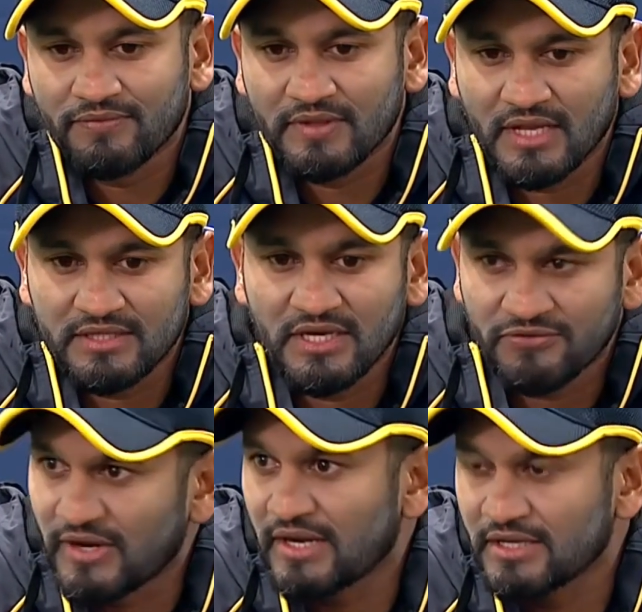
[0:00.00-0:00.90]
the other
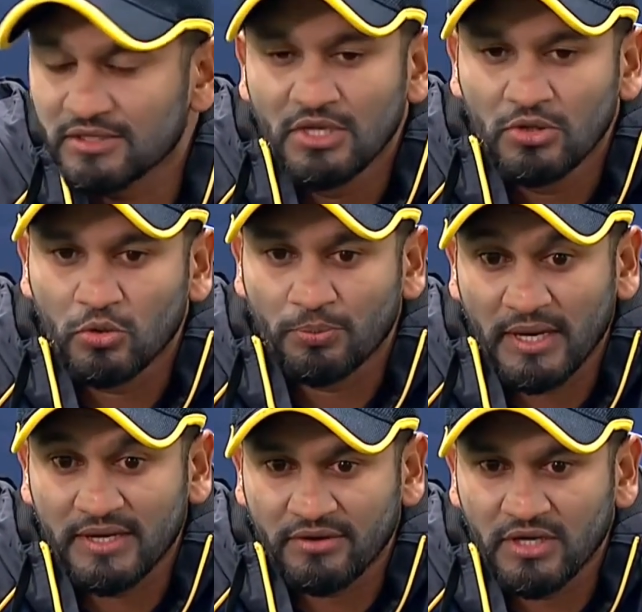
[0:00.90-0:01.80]
left-hander who
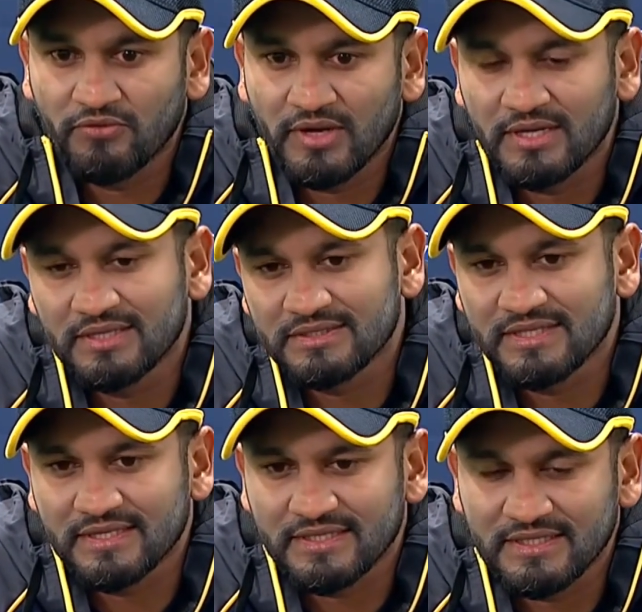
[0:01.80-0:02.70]
played really well. I
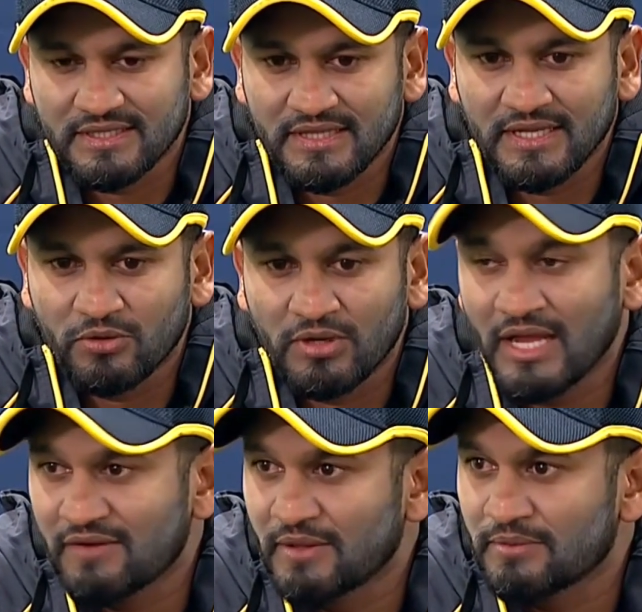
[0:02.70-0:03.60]
think they all
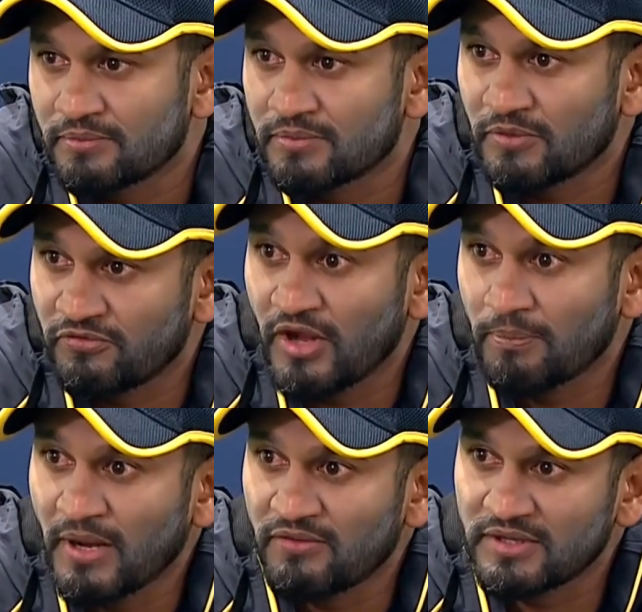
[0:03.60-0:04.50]
have the
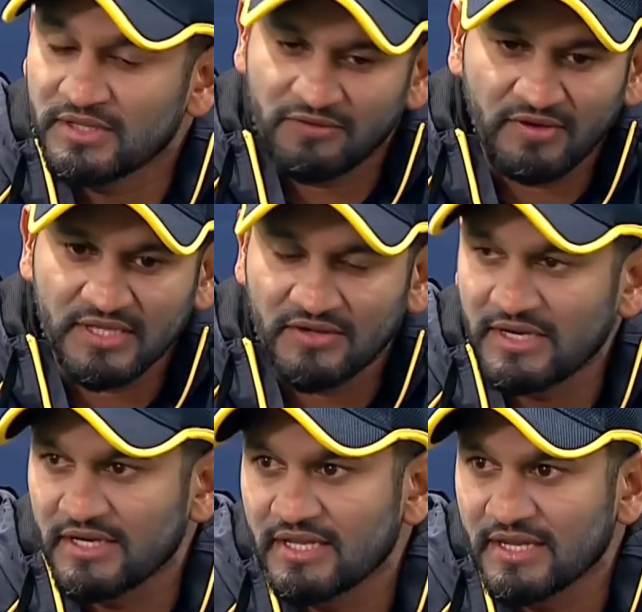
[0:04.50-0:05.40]
firepower. When they
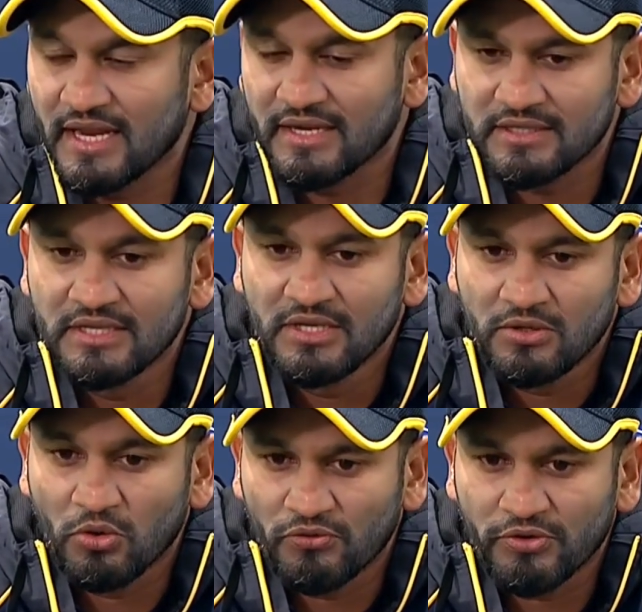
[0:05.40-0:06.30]
need, they can
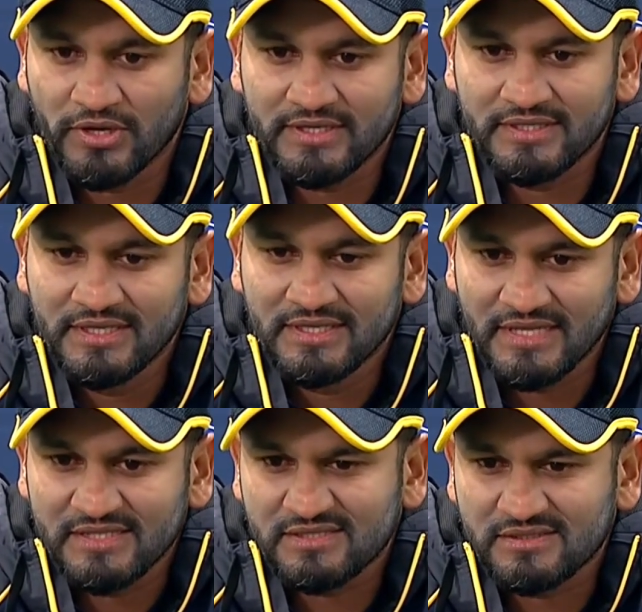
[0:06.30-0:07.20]
go for it.
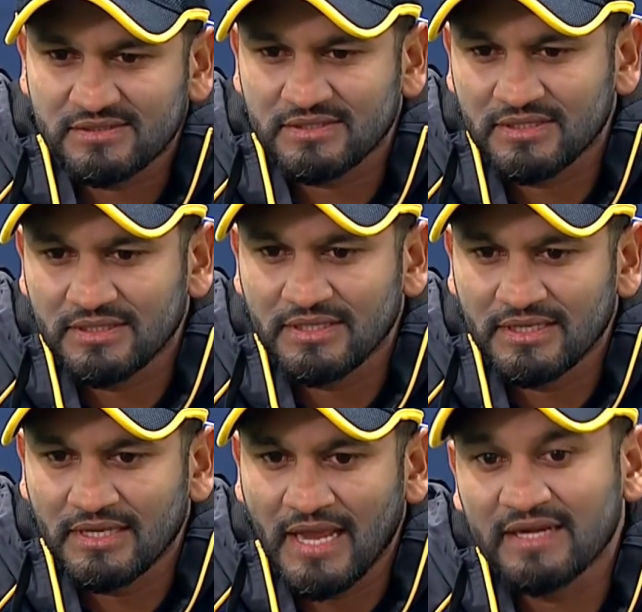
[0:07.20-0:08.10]
That's
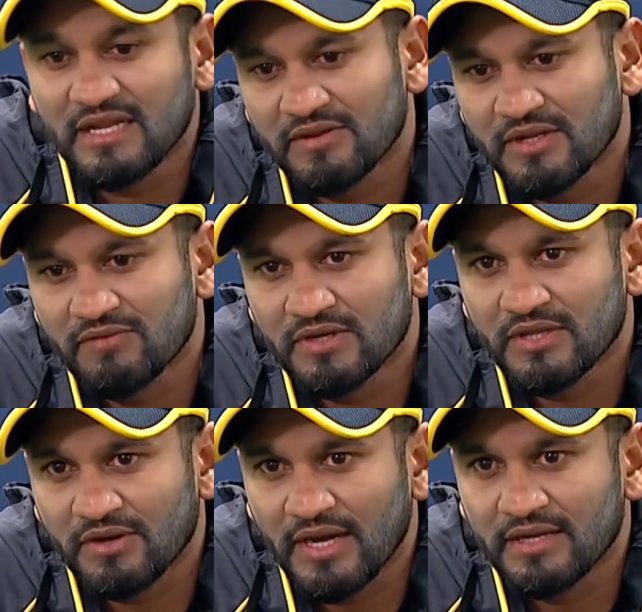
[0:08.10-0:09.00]
and even
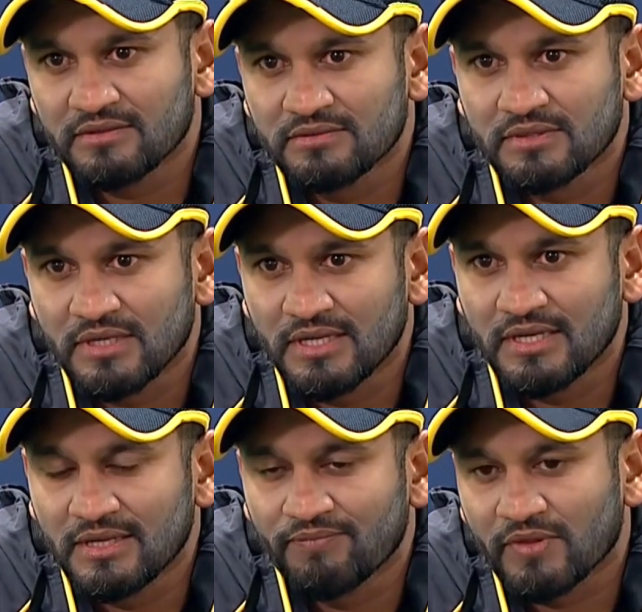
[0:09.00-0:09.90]
the rain.
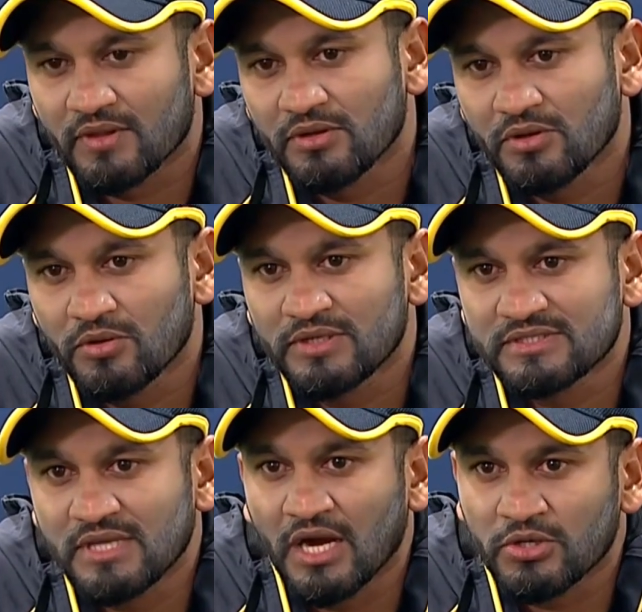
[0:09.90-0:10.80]

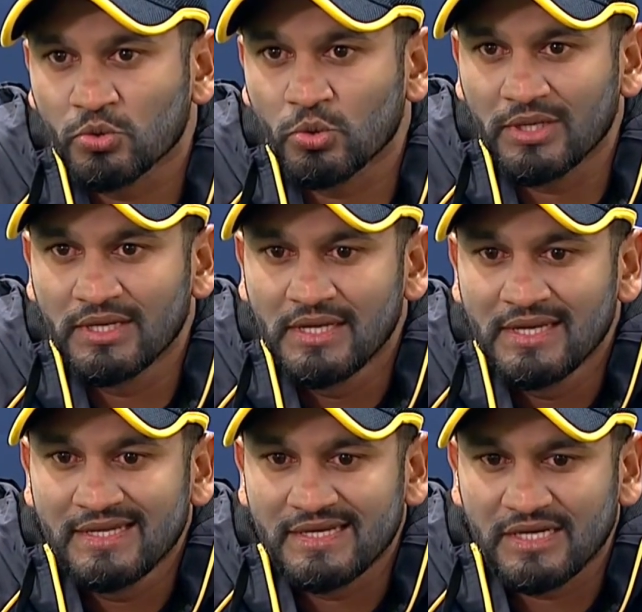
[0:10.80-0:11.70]
It's hard to
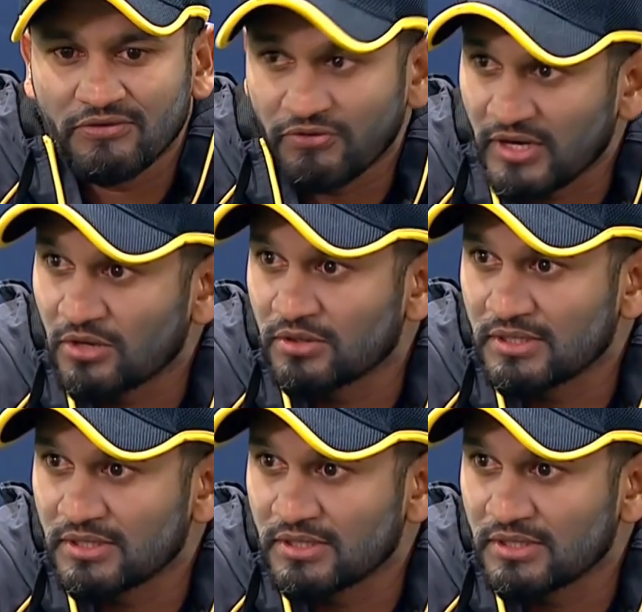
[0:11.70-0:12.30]
feel